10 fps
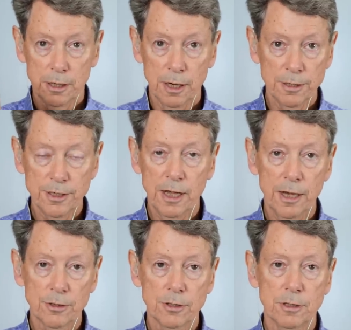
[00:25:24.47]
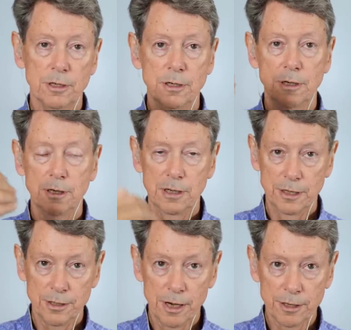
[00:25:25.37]
contact,
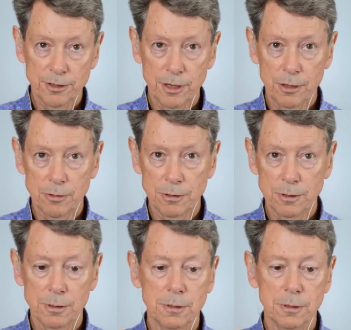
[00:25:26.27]
hedonic tone,